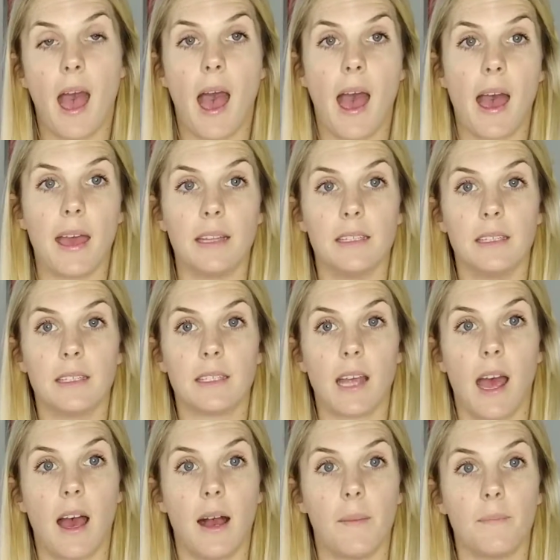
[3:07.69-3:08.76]
and
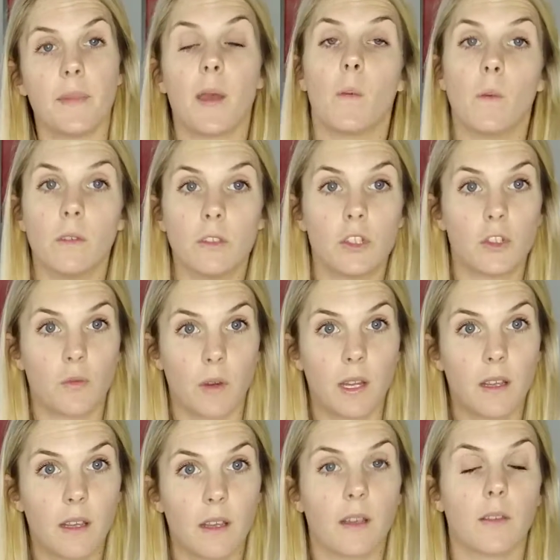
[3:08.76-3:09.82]
they will
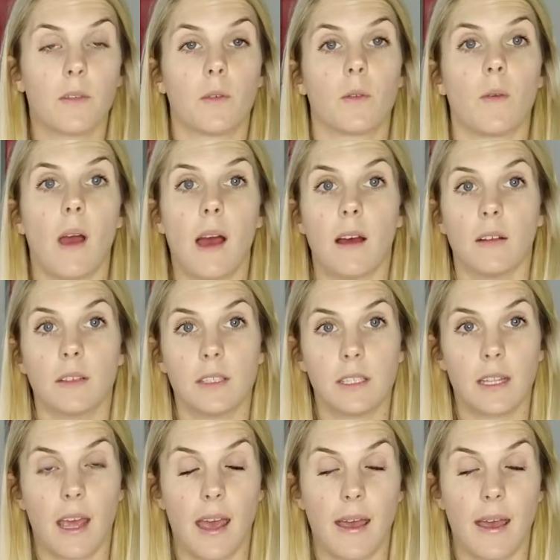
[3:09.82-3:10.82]
shrink throughout